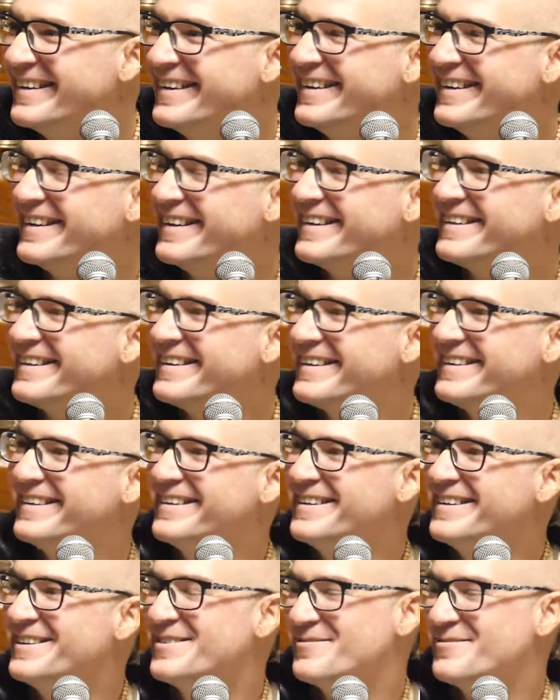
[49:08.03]
Huh?
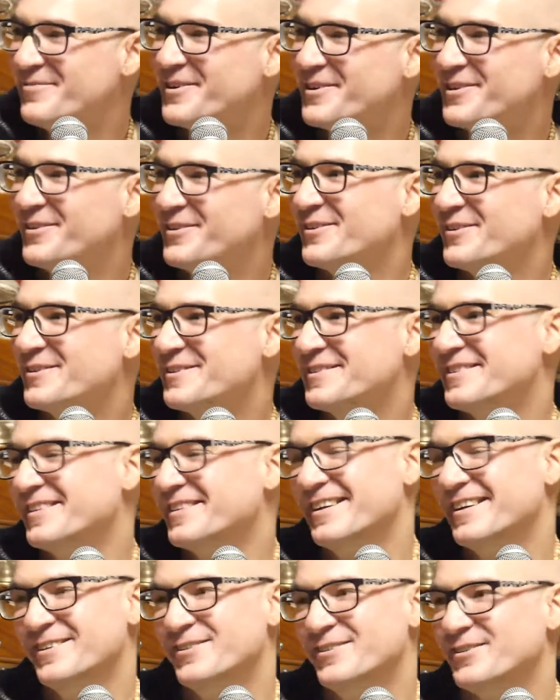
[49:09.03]
More thoughts?
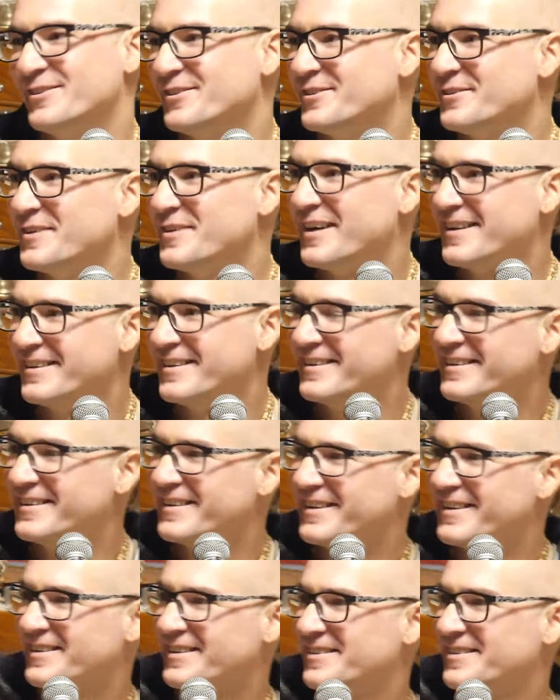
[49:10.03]
I don't know. I think I